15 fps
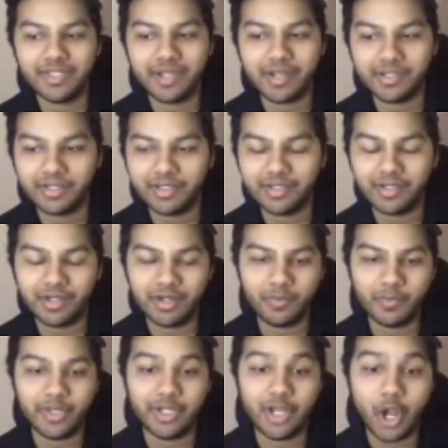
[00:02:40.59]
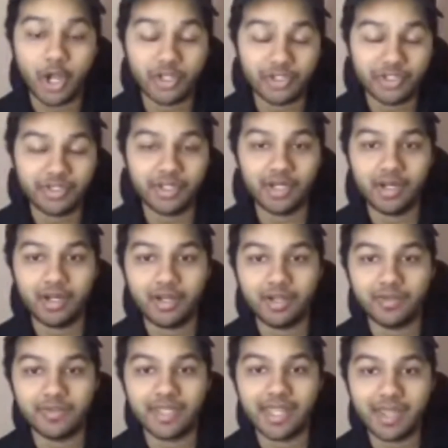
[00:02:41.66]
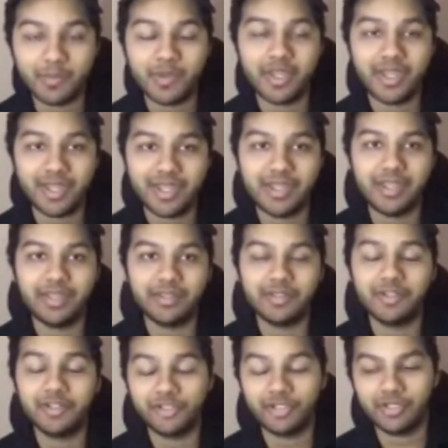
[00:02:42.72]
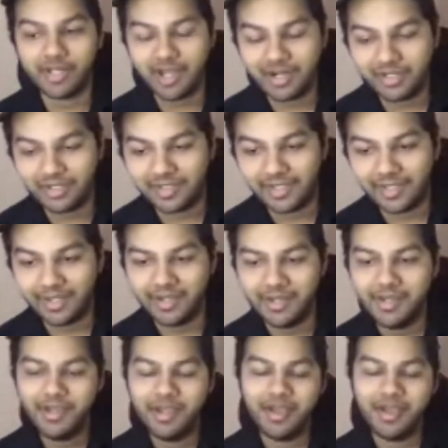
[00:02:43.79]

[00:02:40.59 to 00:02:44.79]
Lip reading: launched ZLAPay AE, the digital currency.